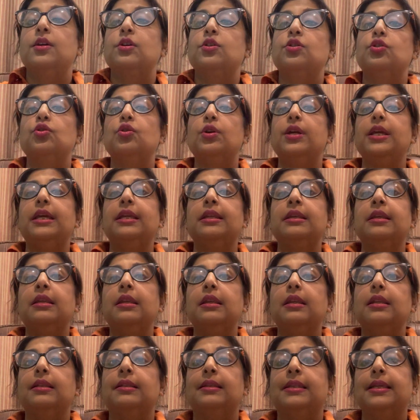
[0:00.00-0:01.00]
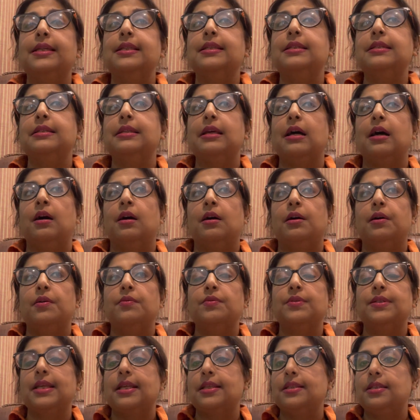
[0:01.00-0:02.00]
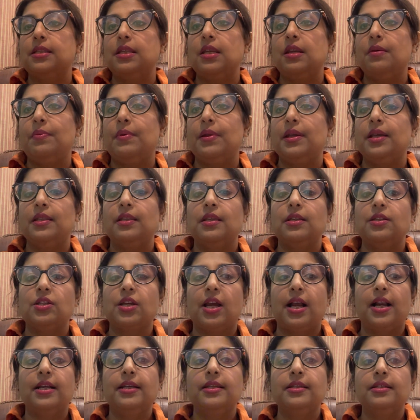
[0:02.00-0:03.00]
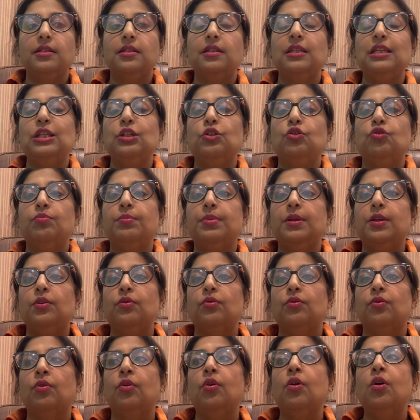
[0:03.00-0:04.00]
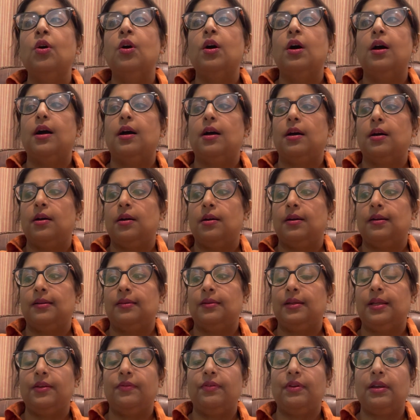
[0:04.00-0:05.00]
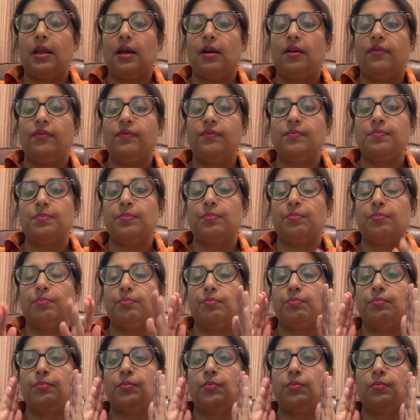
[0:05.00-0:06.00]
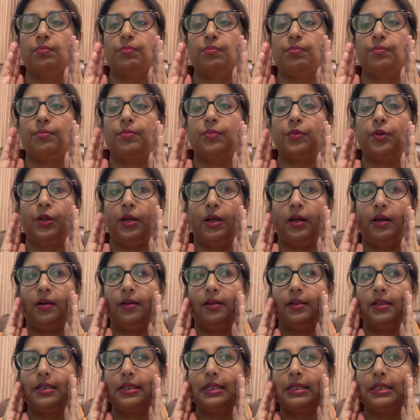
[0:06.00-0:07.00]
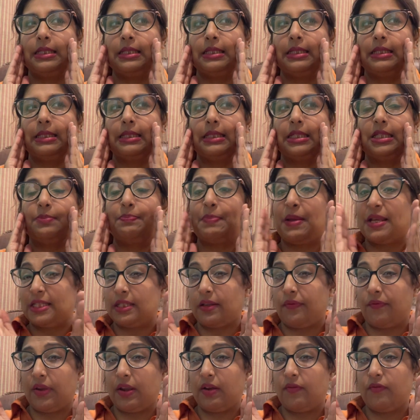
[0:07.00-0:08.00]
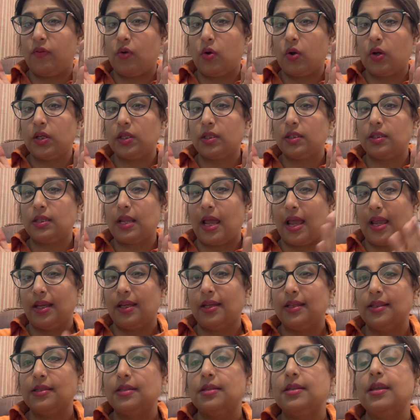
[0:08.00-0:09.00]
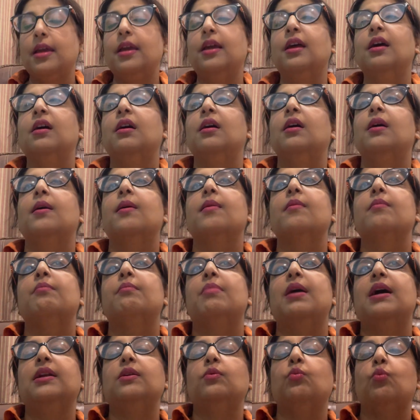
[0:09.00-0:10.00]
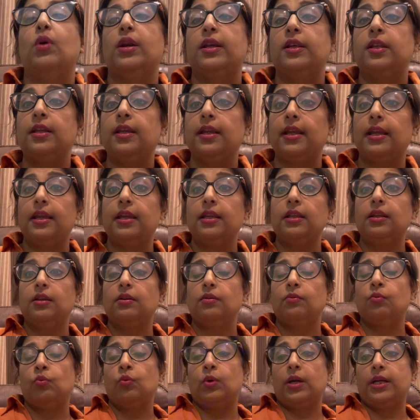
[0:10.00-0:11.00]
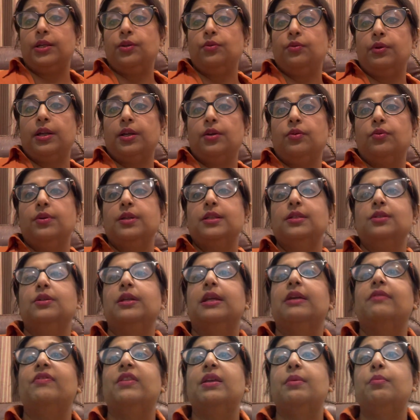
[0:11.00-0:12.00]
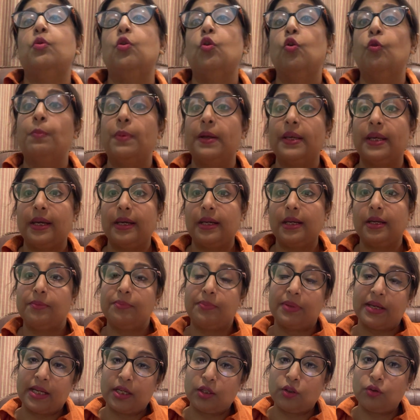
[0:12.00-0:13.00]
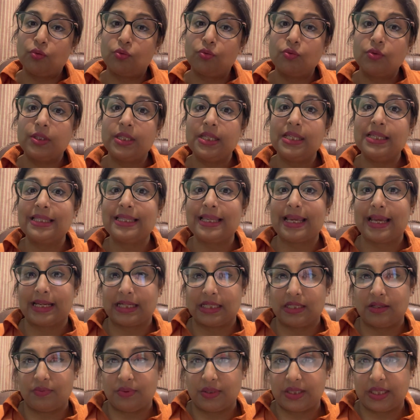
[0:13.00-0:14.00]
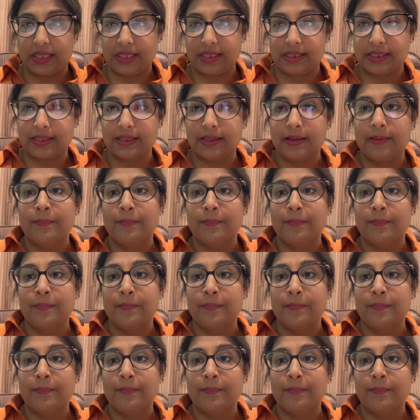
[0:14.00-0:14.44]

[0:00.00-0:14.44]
So in this sensory play, the child doesn't need to be given a specific focus, I can say. But what you can do is give them open-ended play through these activities.